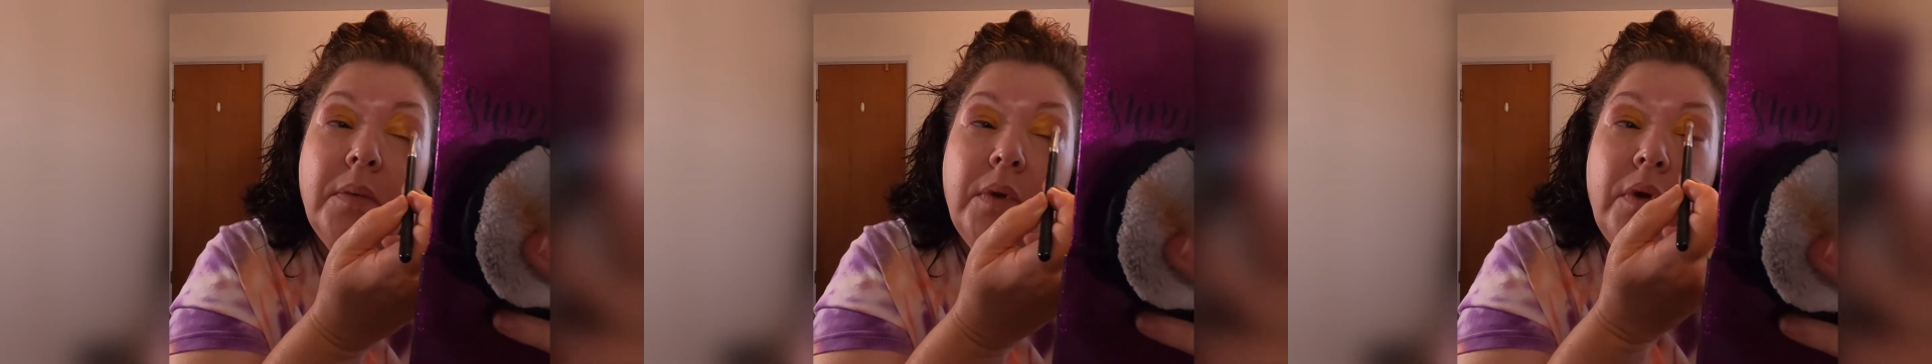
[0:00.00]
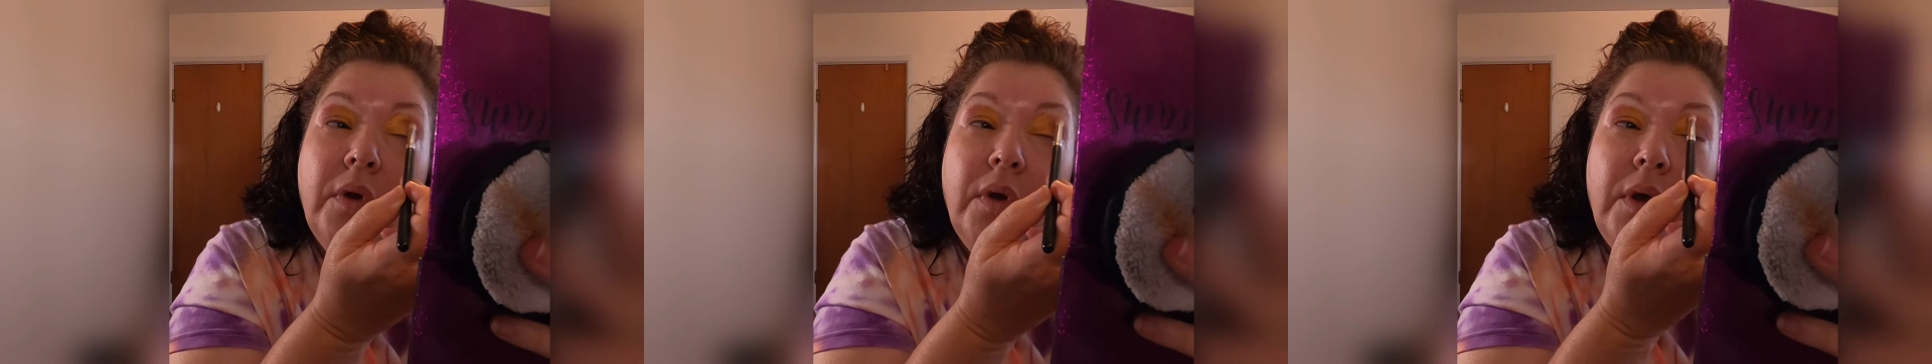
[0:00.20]

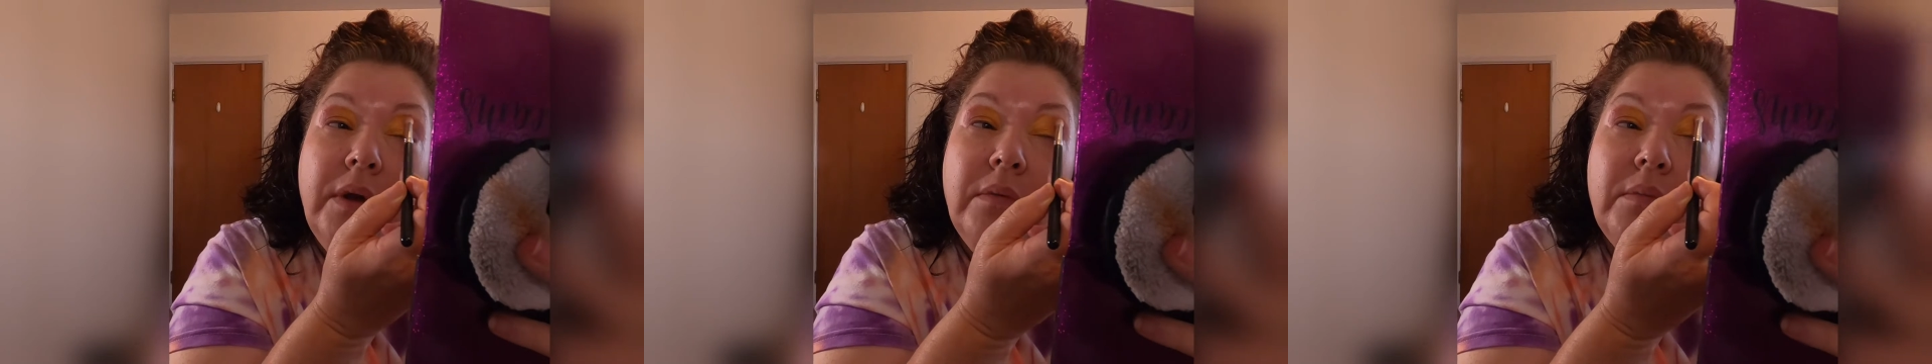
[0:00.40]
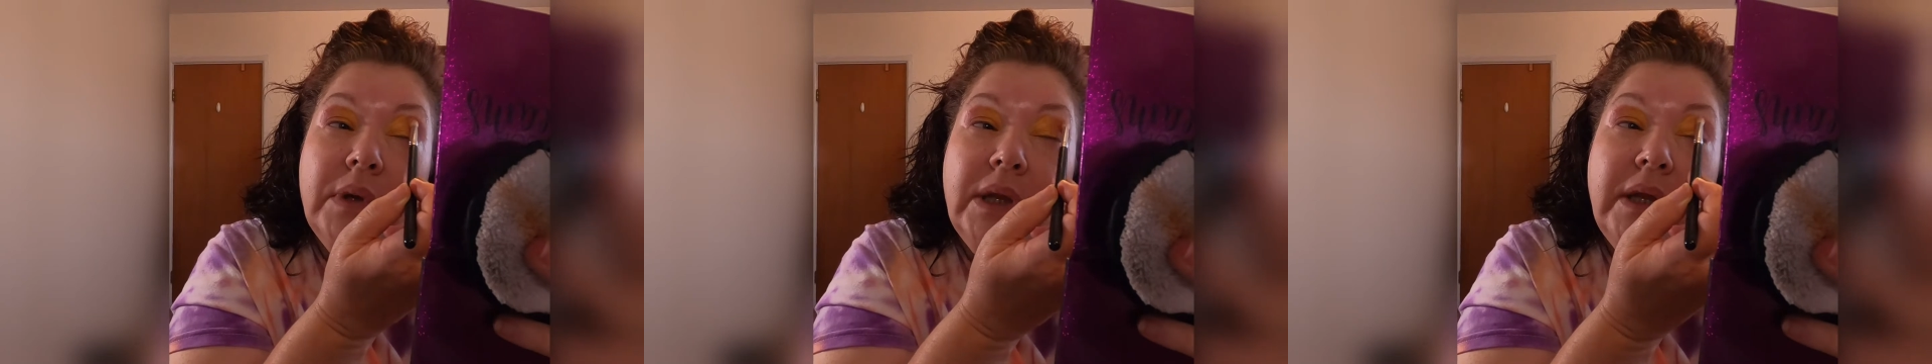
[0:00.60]
put
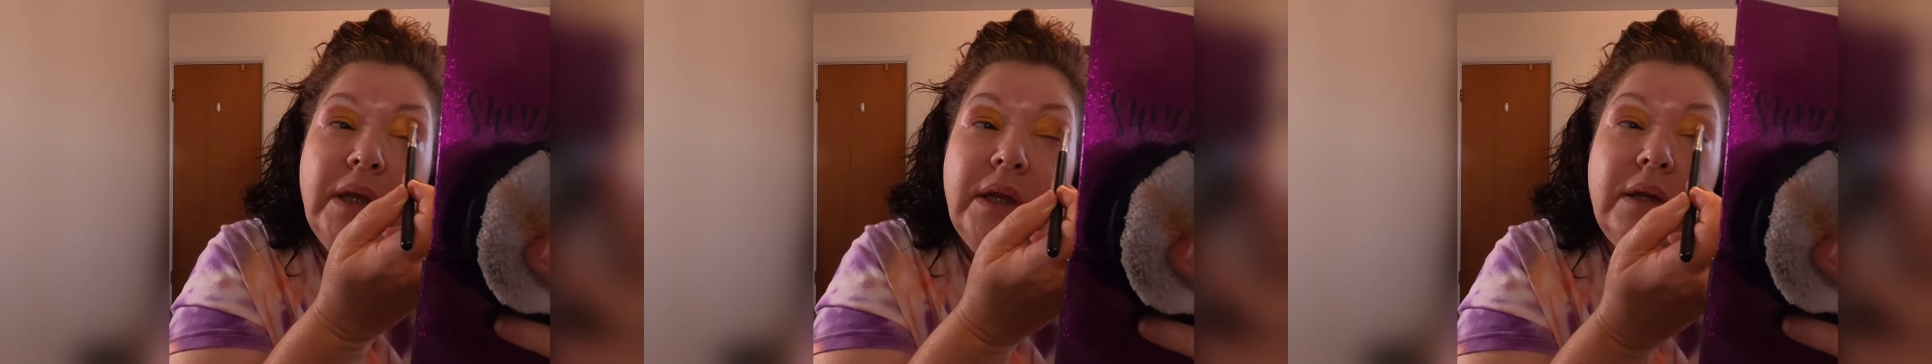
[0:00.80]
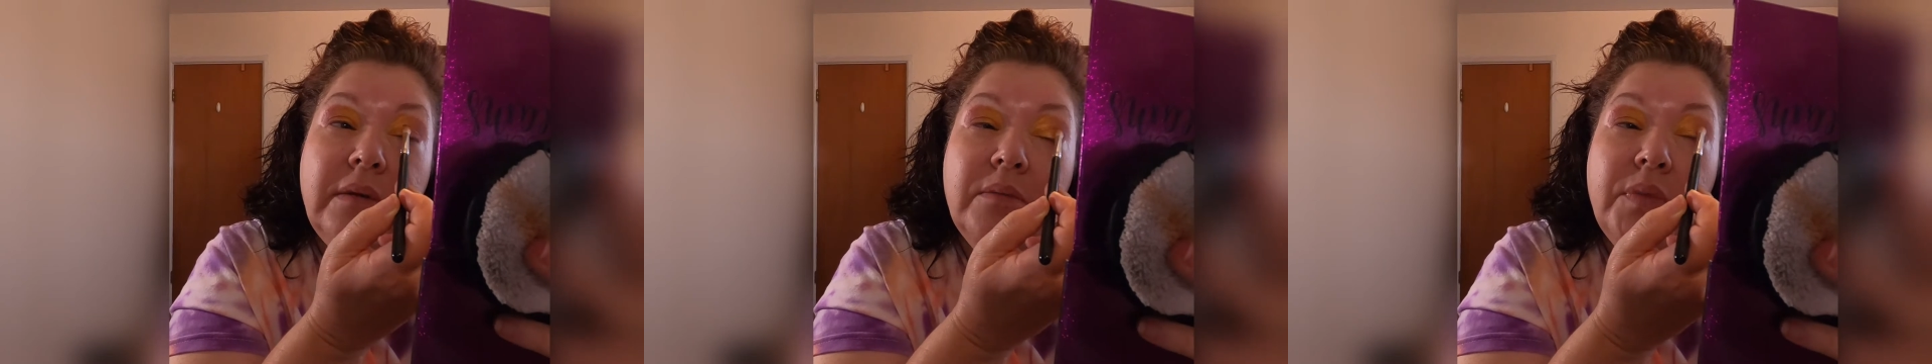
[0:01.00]
on and
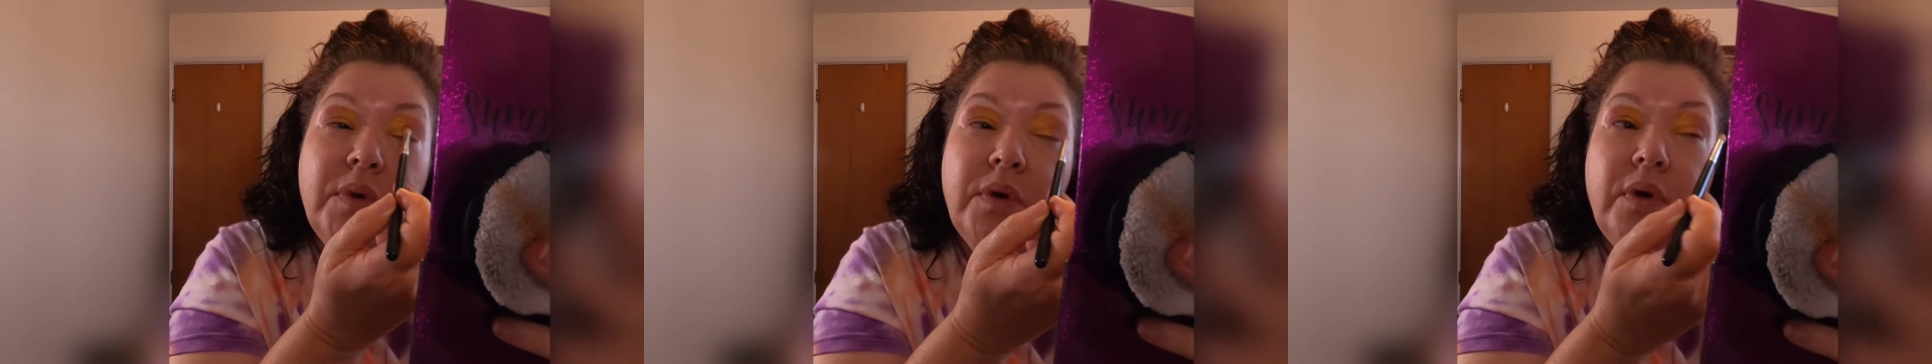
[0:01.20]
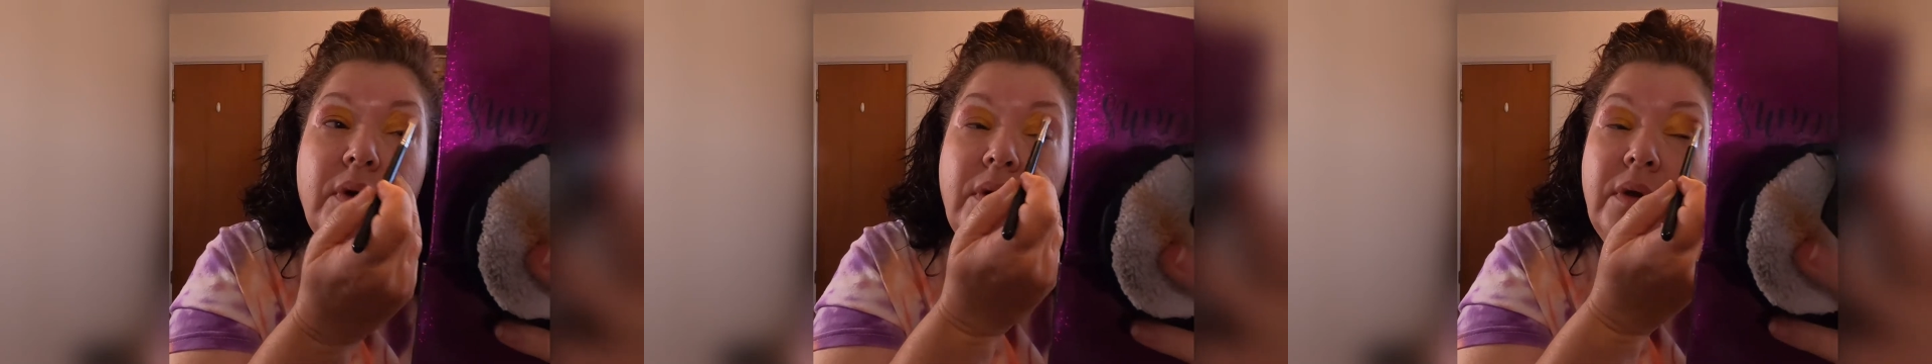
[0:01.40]
blend and
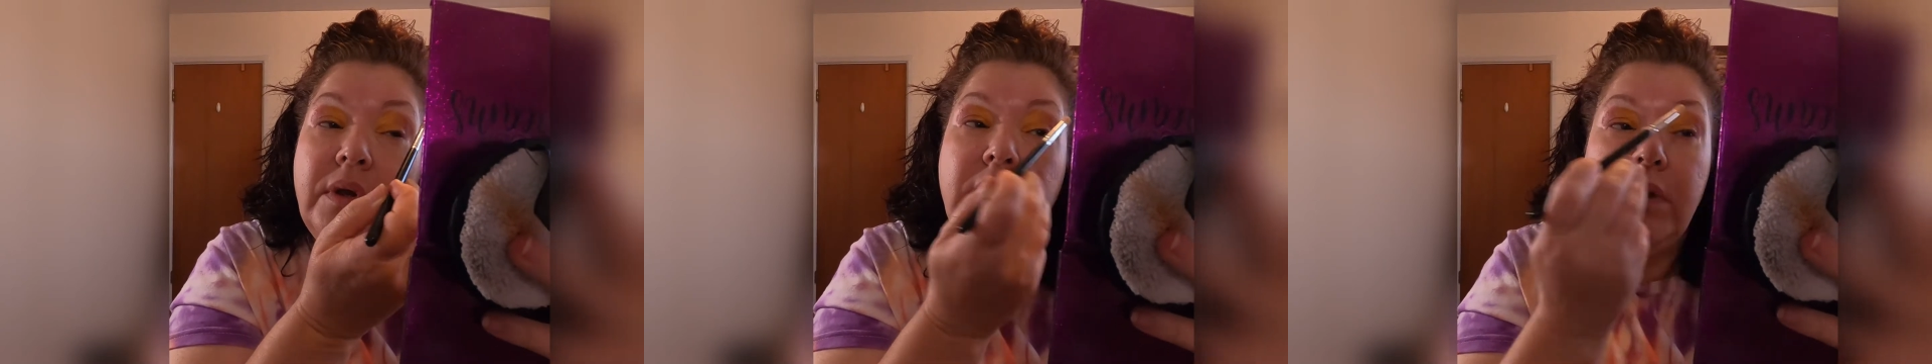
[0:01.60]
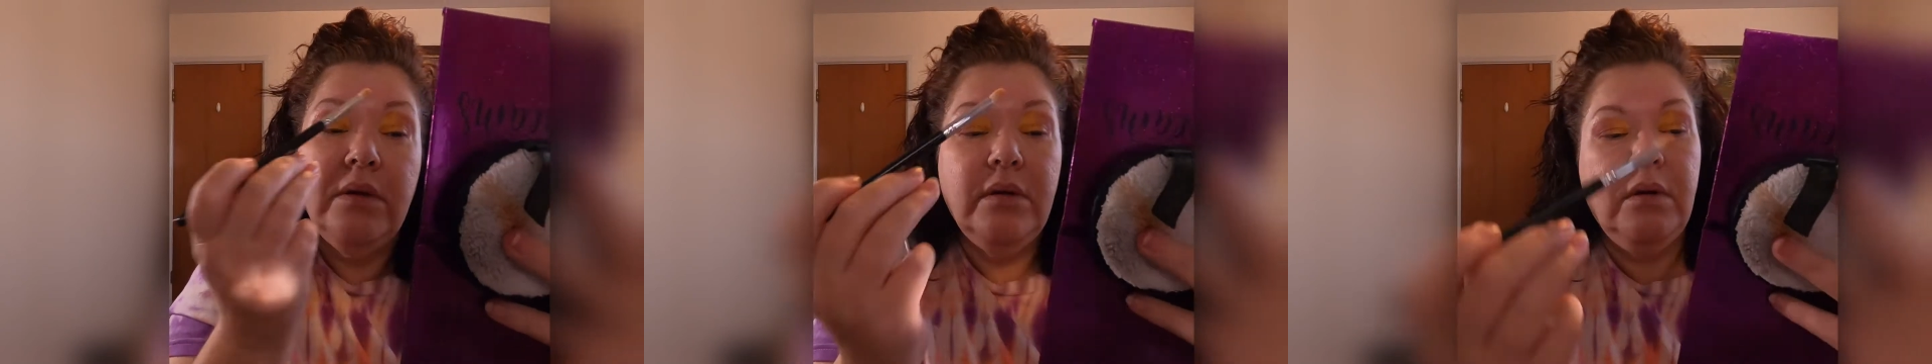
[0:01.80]
put
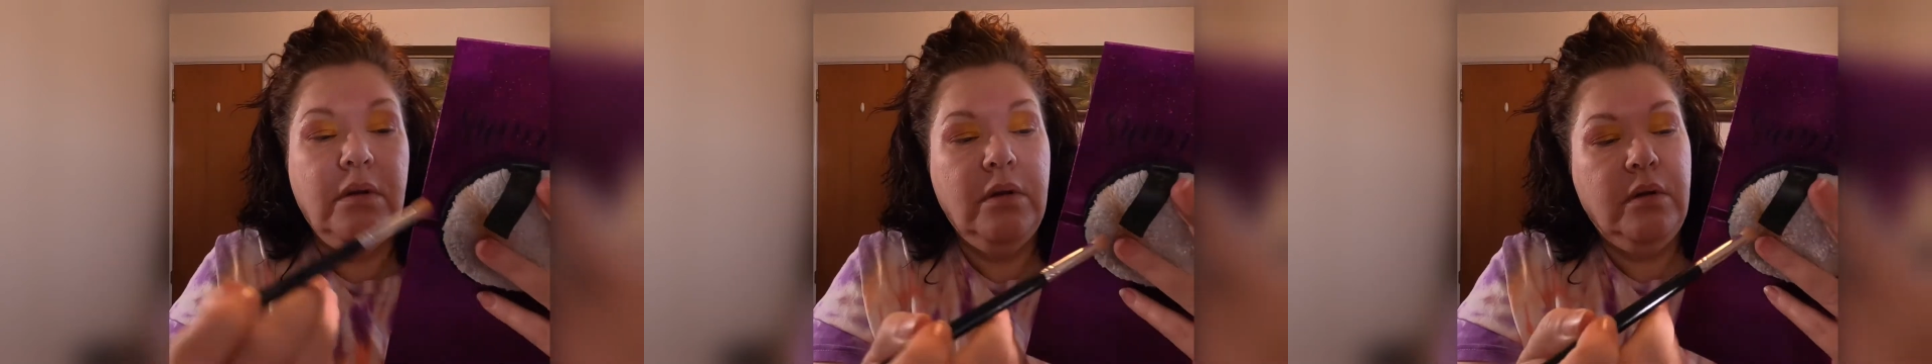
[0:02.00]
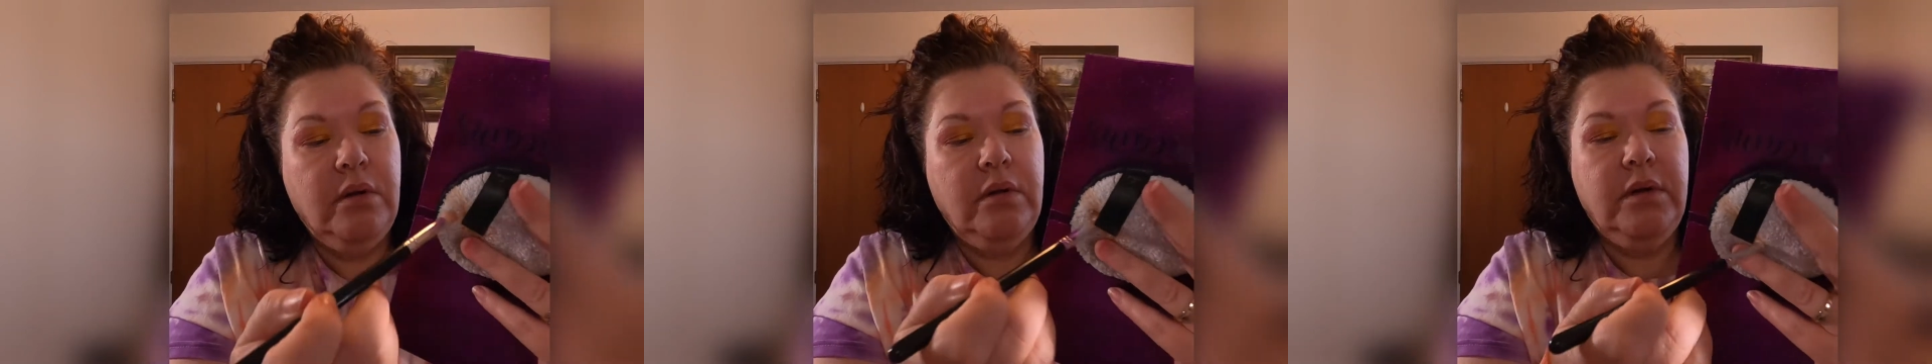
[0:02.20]
on, and
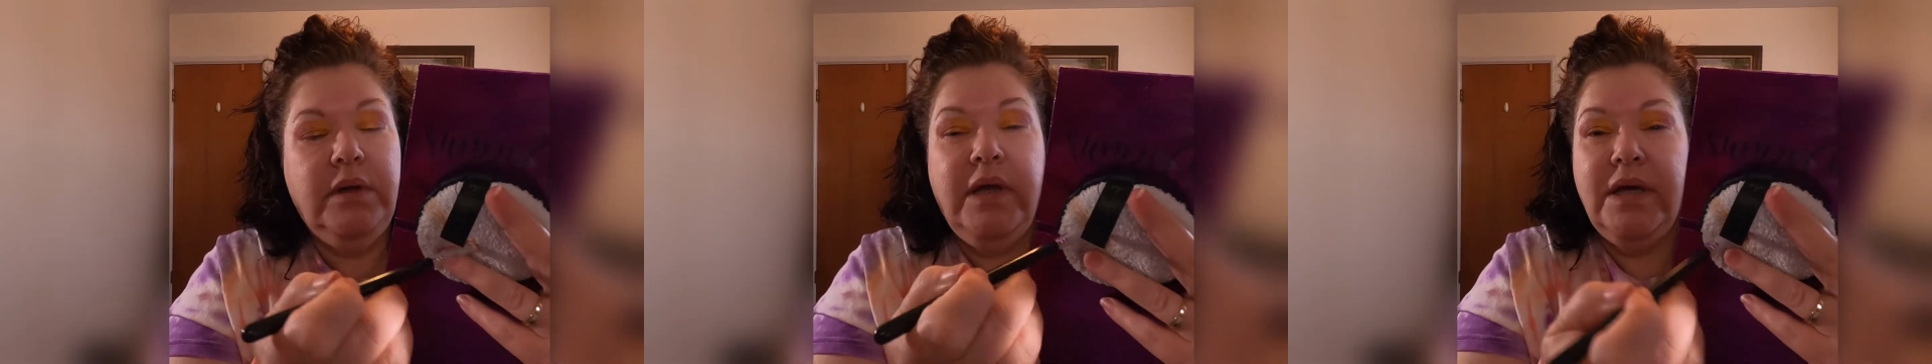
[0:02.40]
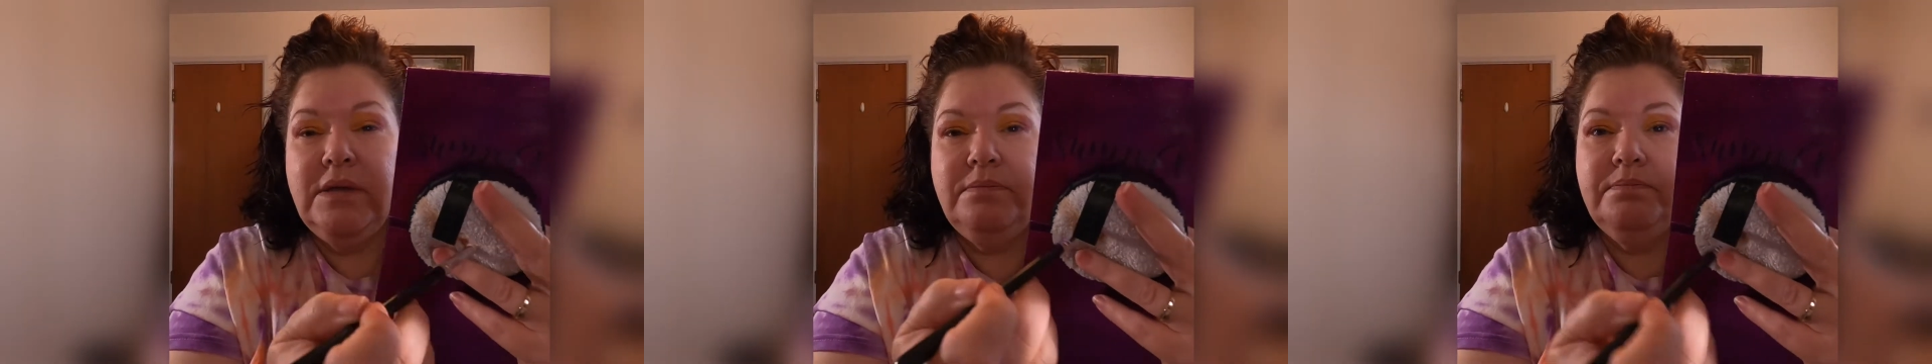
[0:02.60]

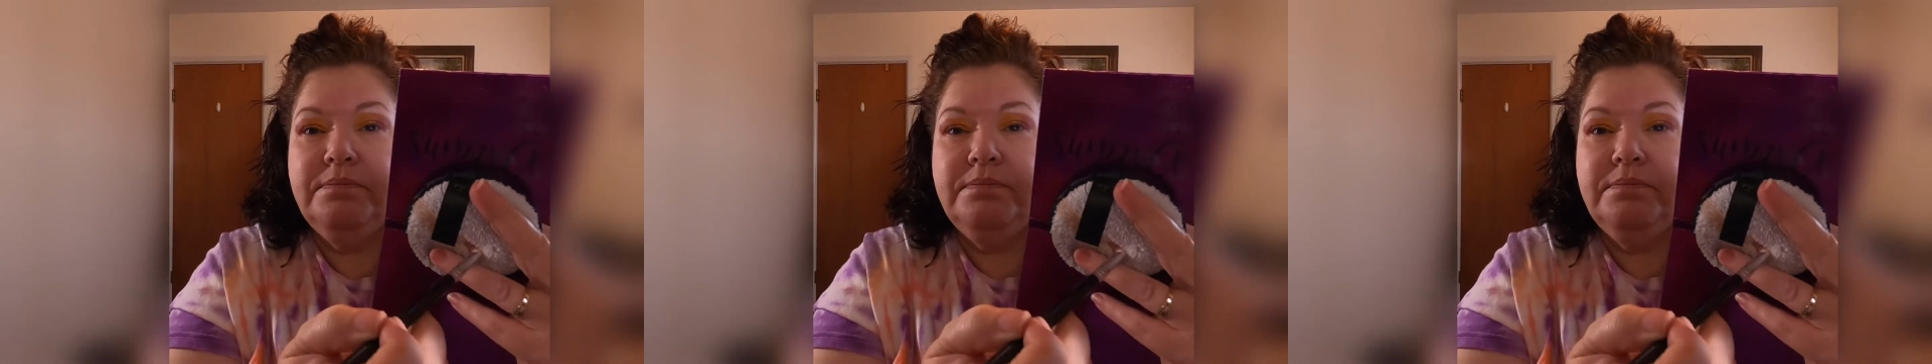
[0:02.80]
yeah.